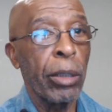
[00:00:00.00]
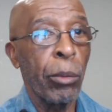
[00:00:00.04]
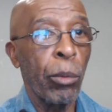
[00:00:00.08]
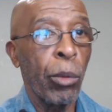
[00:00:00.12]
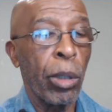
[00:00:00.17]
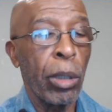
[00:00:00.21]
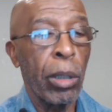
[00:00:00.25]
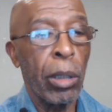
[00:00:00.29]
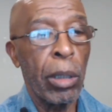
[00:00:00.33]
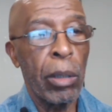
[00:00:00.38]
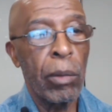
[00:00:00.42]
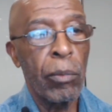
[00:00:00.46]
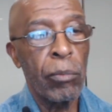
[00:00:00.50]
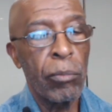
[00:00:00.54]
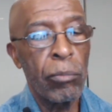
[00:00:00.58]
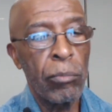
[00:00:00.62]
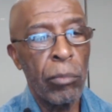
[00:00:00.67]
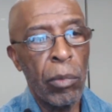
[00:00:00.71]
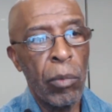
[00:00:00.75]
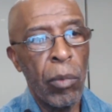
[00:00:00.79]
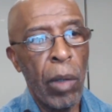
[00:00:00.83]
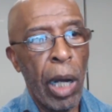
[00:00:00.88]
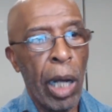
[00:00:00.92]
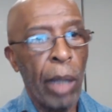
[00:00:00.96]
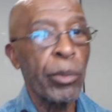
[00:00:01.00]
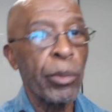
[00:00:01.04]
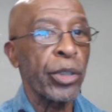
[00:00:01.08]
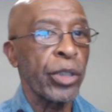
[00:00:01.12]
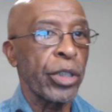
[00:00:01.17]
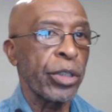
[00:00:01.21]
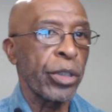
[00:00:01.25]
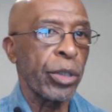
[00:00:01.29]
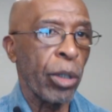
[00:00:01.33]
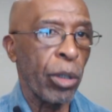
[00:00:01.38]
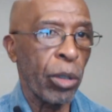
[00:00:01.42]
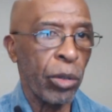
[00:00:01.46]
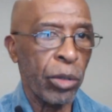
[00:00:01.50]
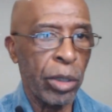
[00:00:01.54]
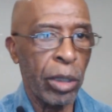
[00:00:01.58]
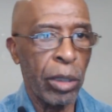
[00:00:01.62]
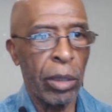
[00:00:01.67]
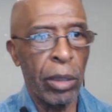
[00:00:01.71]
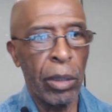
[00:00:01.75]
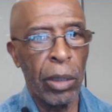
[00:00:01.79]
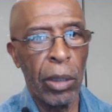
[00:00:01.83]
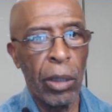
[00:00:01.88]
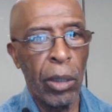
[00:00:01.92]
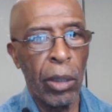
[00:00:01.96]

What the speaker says: where I was assaulted